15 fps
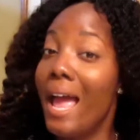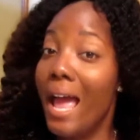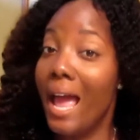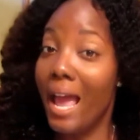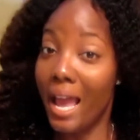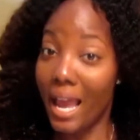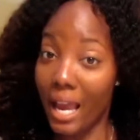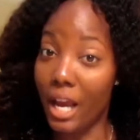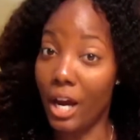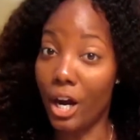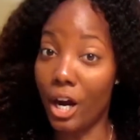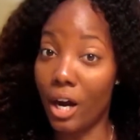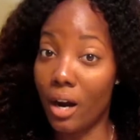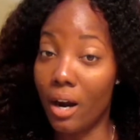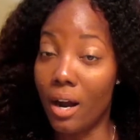
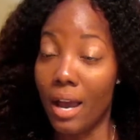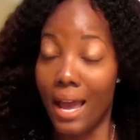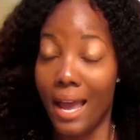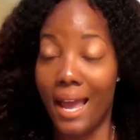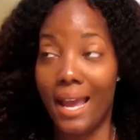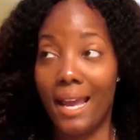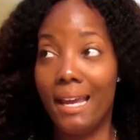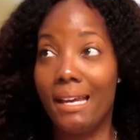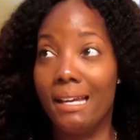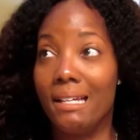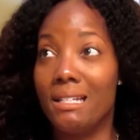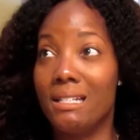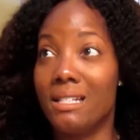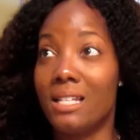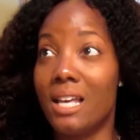hair.
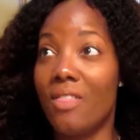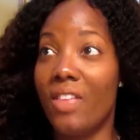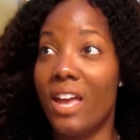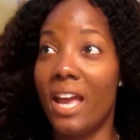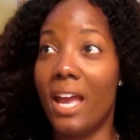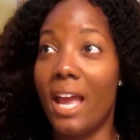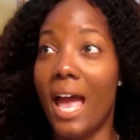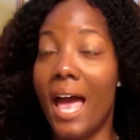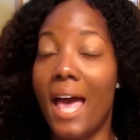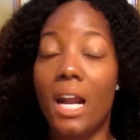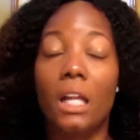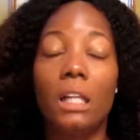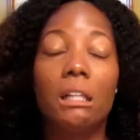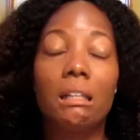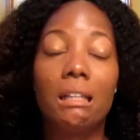And they had
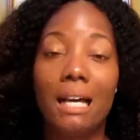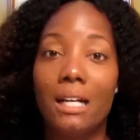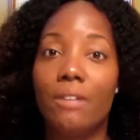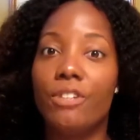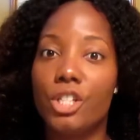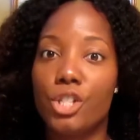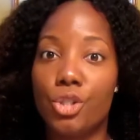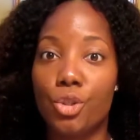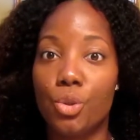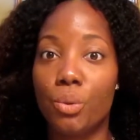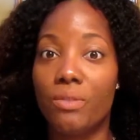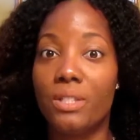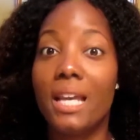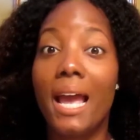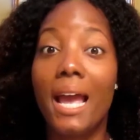a lot of issues
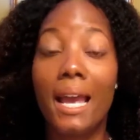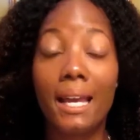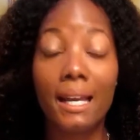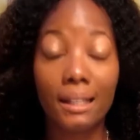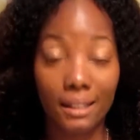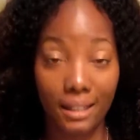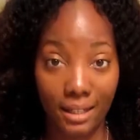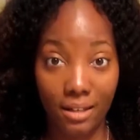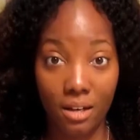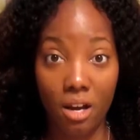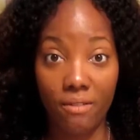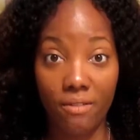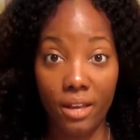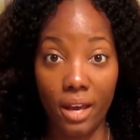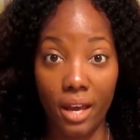with tangling
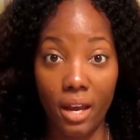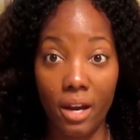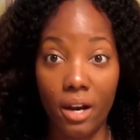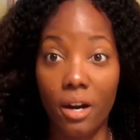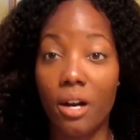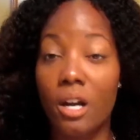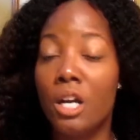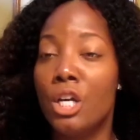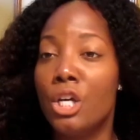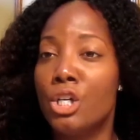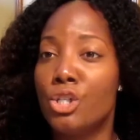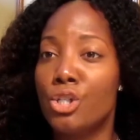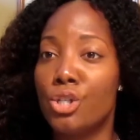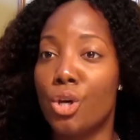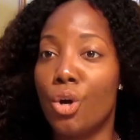of the hair.
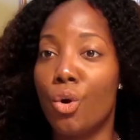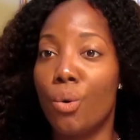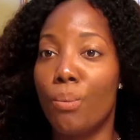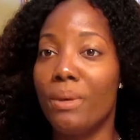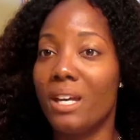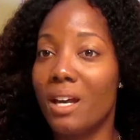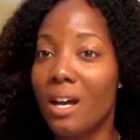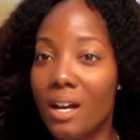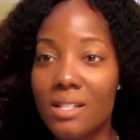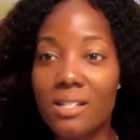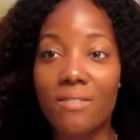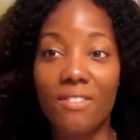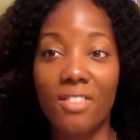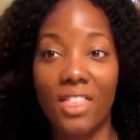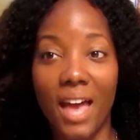So because
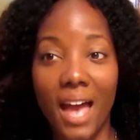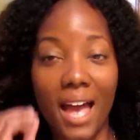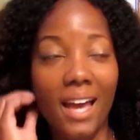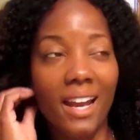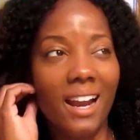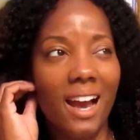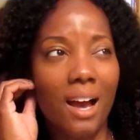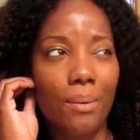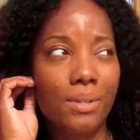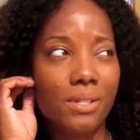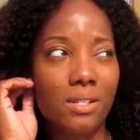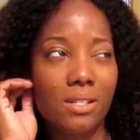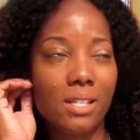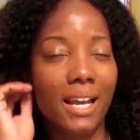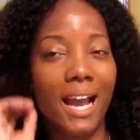of that, I was
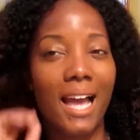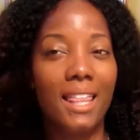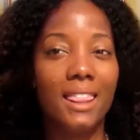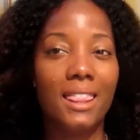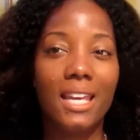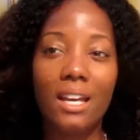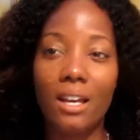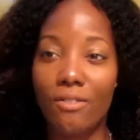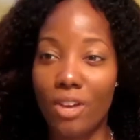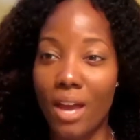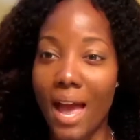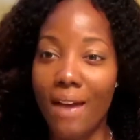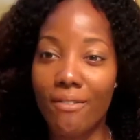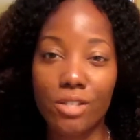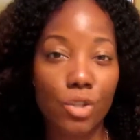just like, I think if you
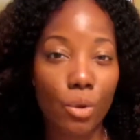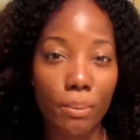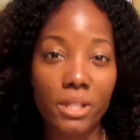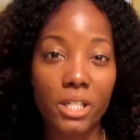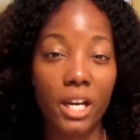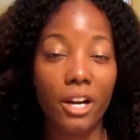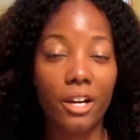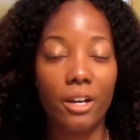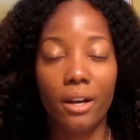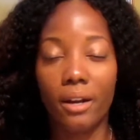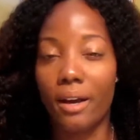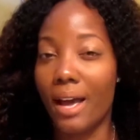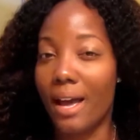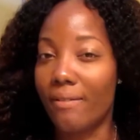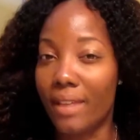have so much hair, you're
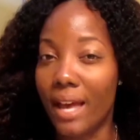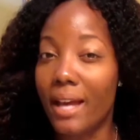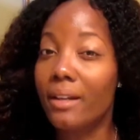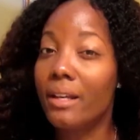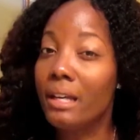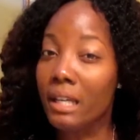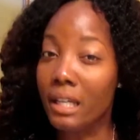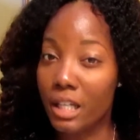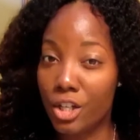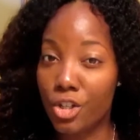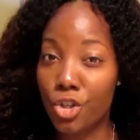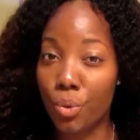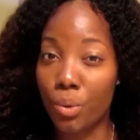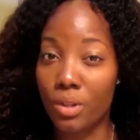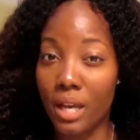gonna have that
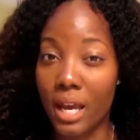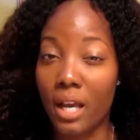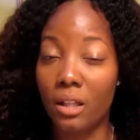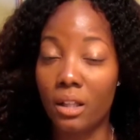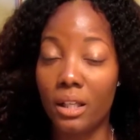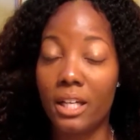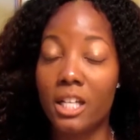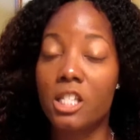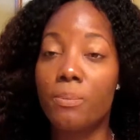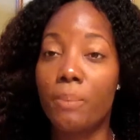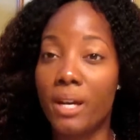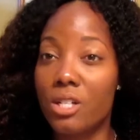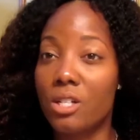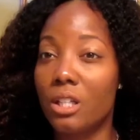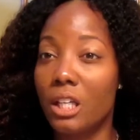issue with tangling,
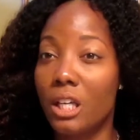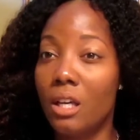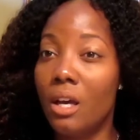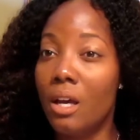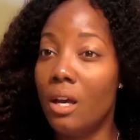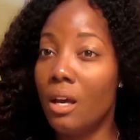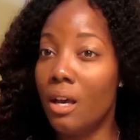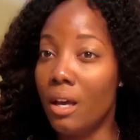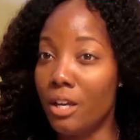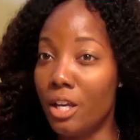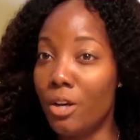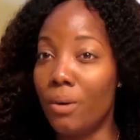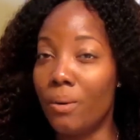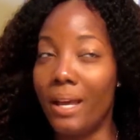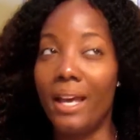especially, you
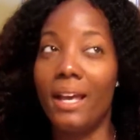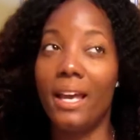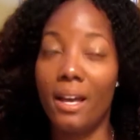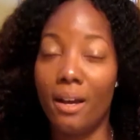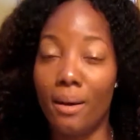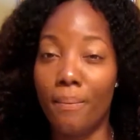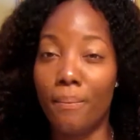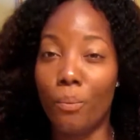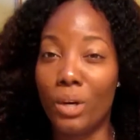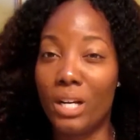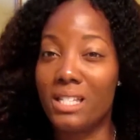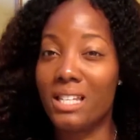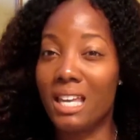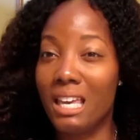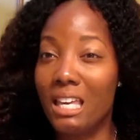know, when
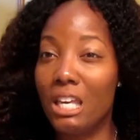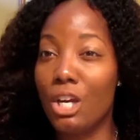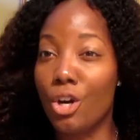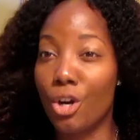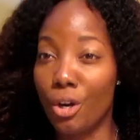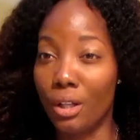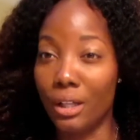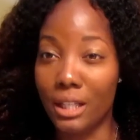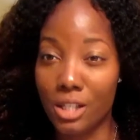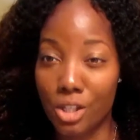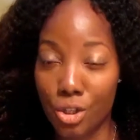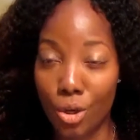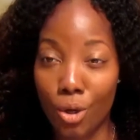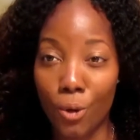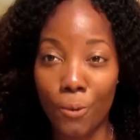it's kinky curly.
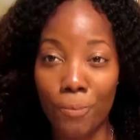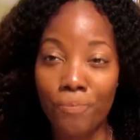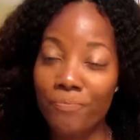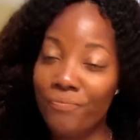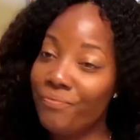So